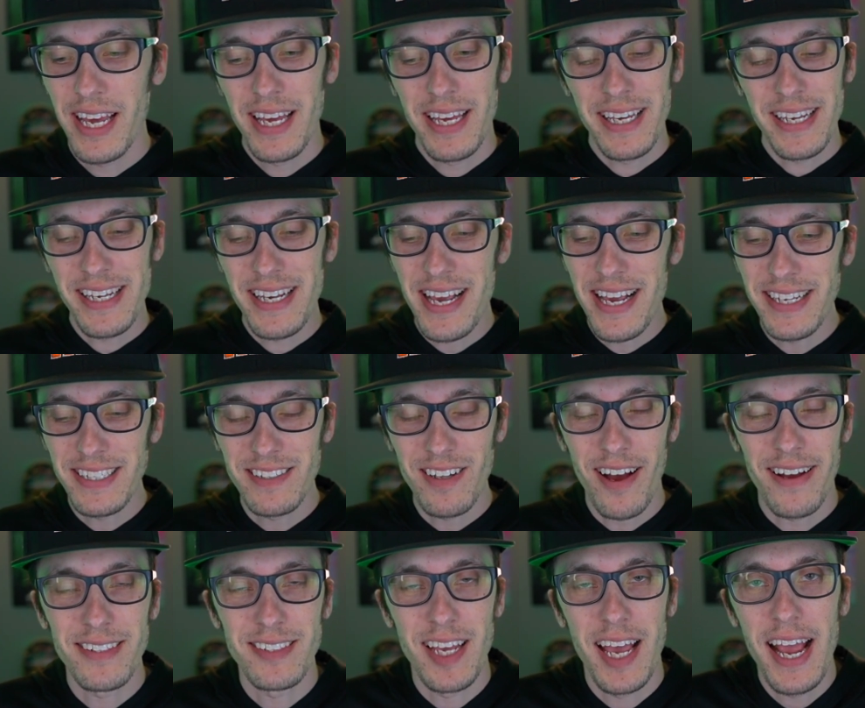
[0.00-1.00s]
he's
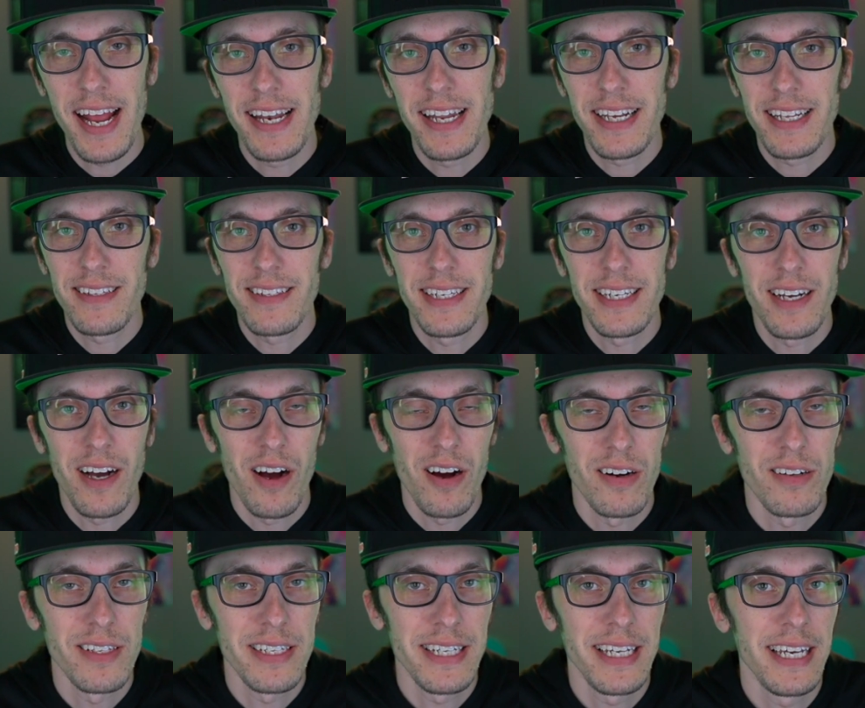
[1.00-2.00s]
not technically
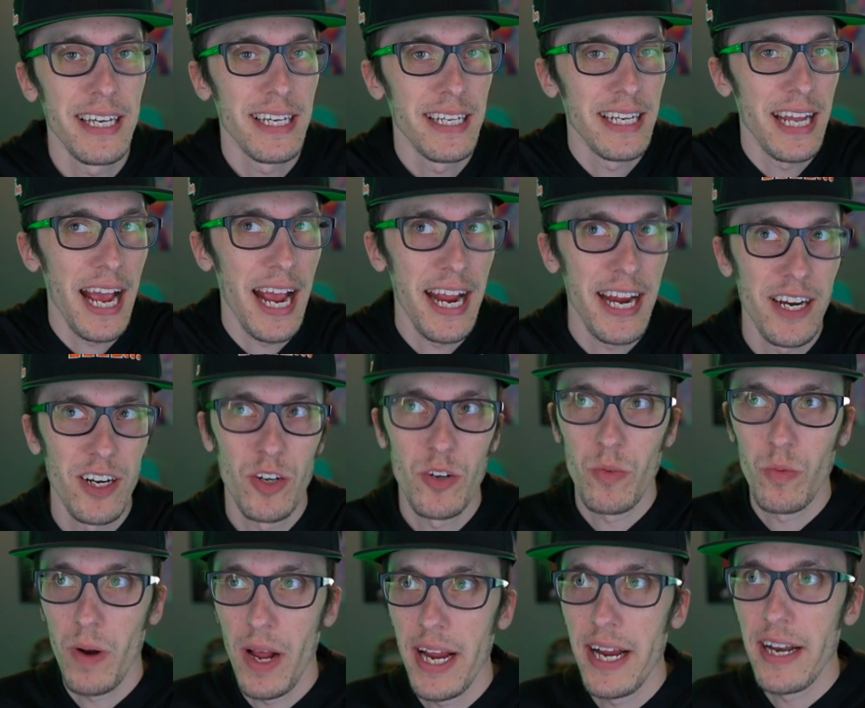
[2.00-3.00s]
calling it an air
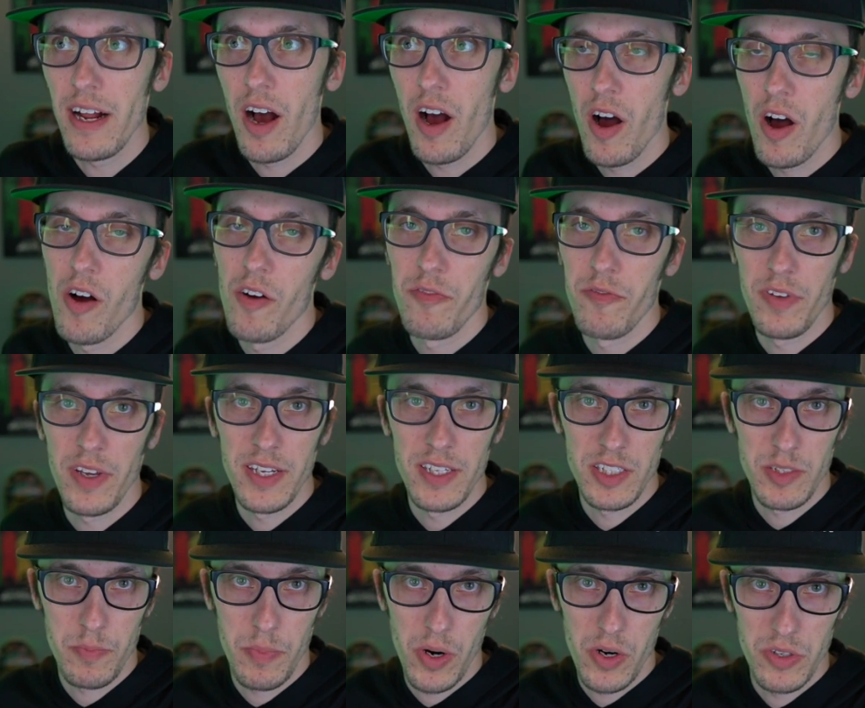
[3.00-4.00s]
raid offense
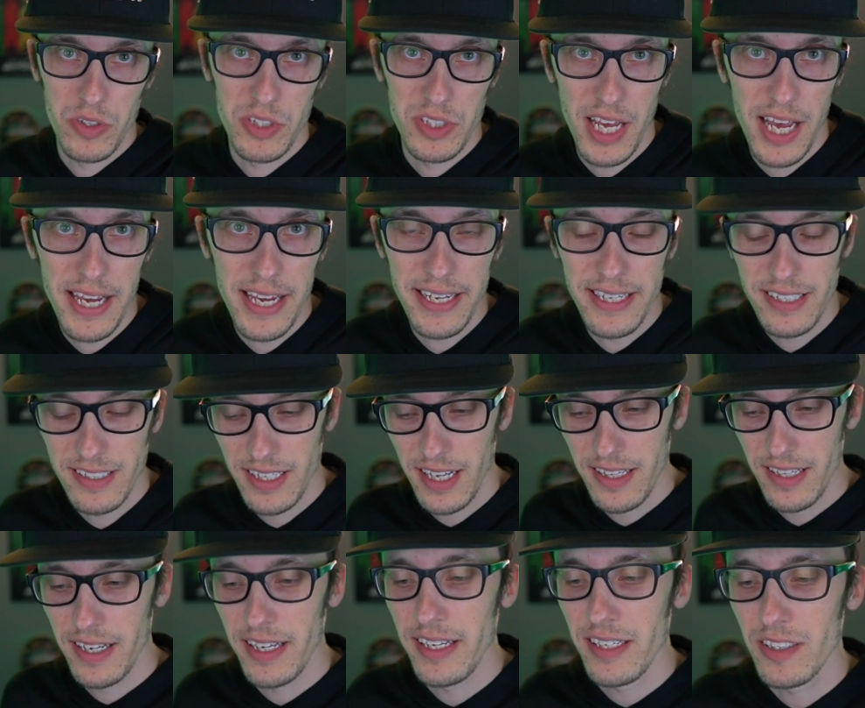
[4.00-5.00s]
per se. He said
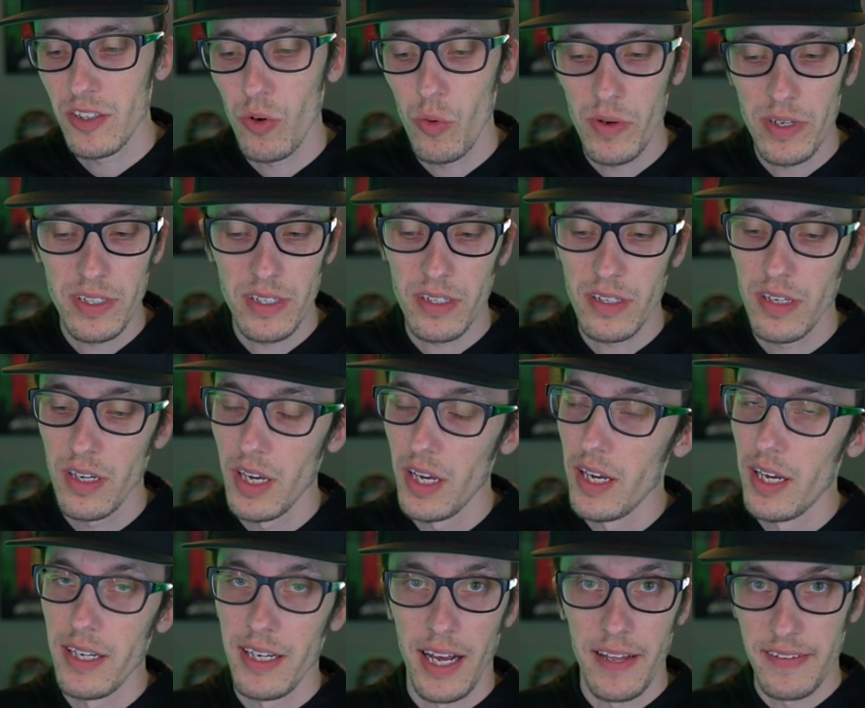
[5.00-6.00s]
that he's going to,
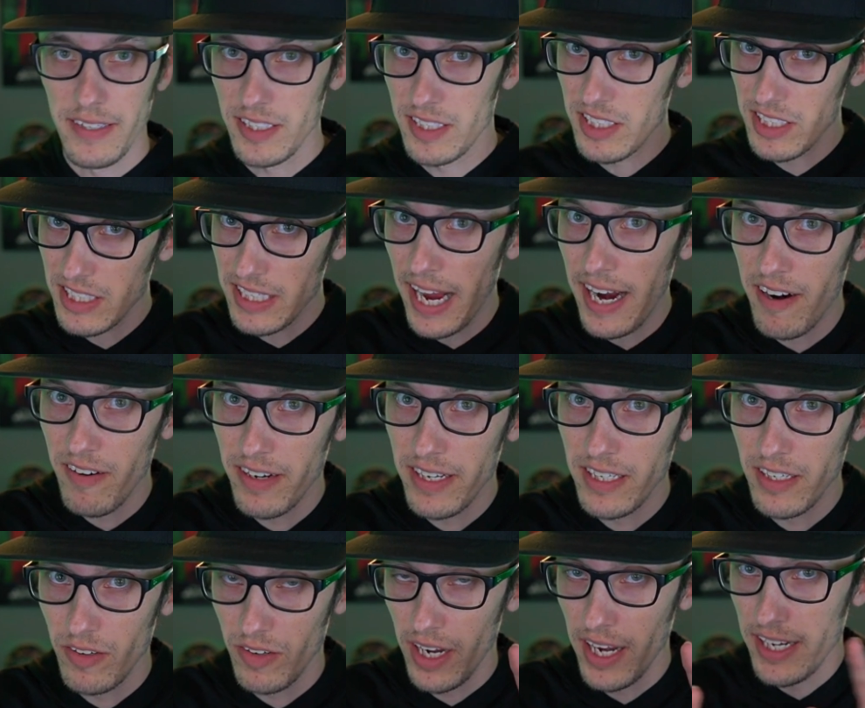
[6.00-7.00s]
now this is scary,
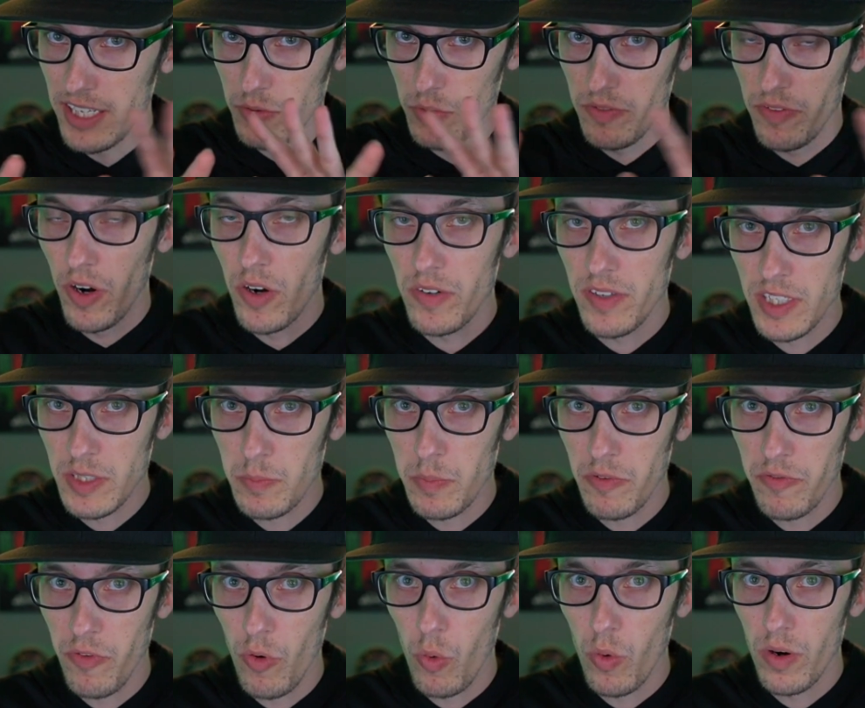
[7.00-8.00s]
okay, because we've heard this
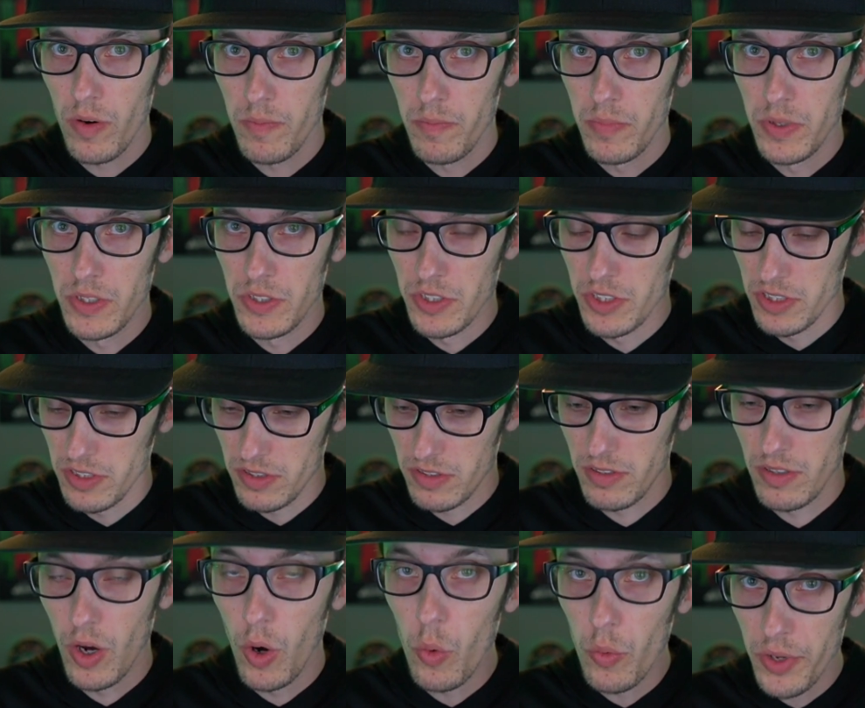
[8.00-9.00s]
before, but just
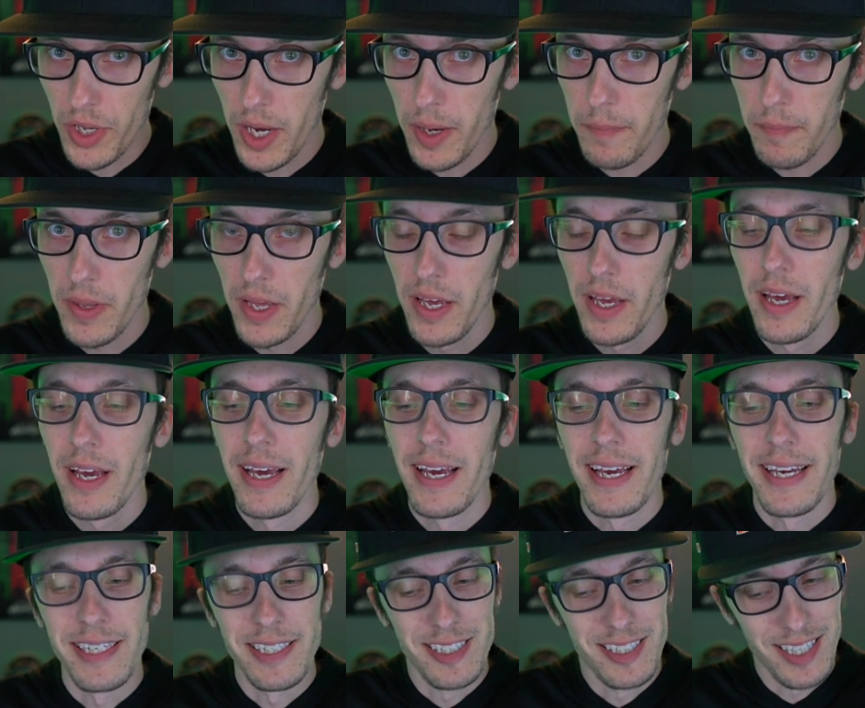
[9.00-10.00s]
hold up.
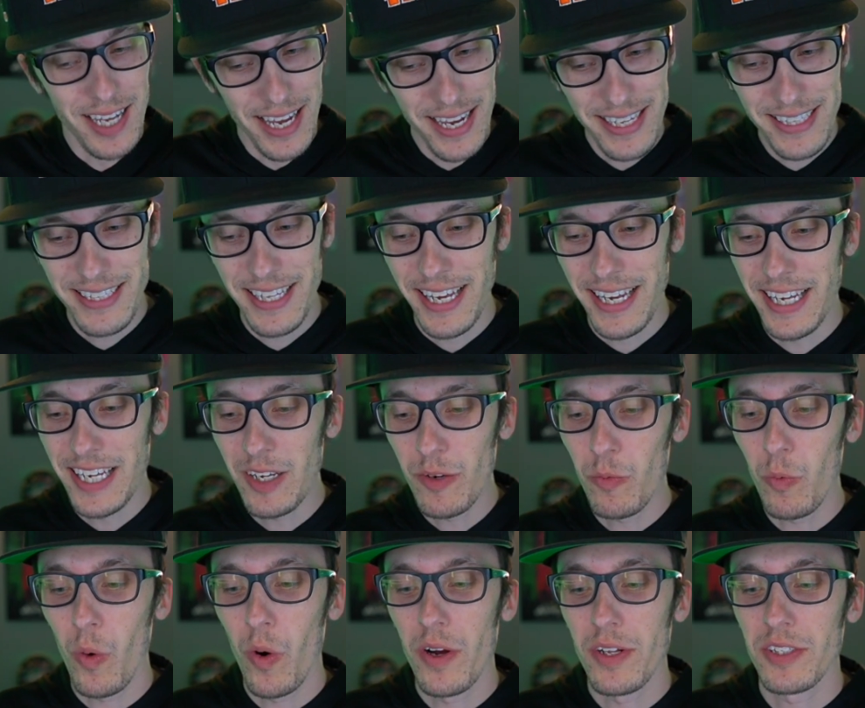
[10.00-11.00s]
He said that he
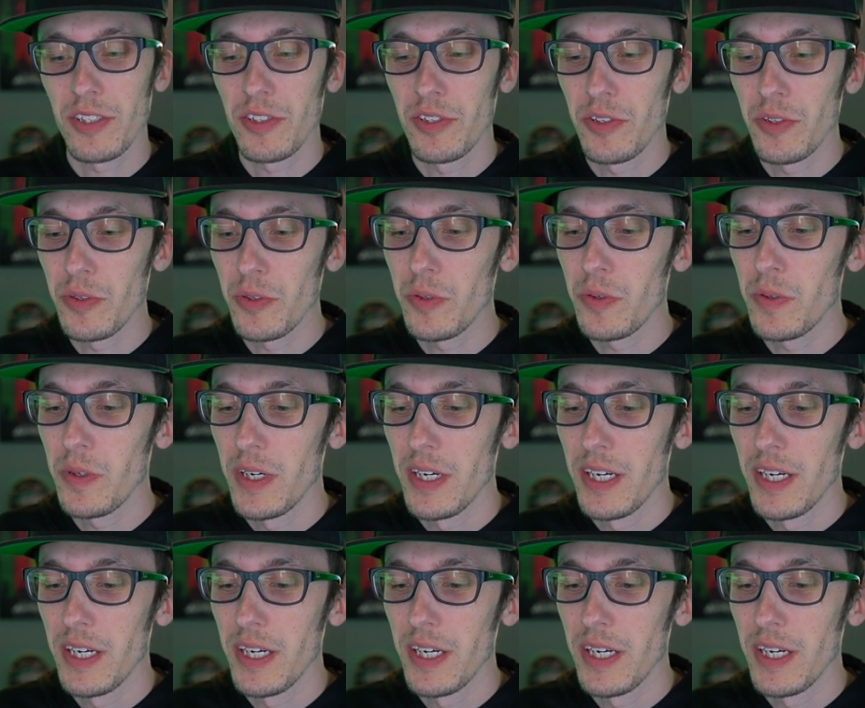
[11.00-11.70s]
wants to,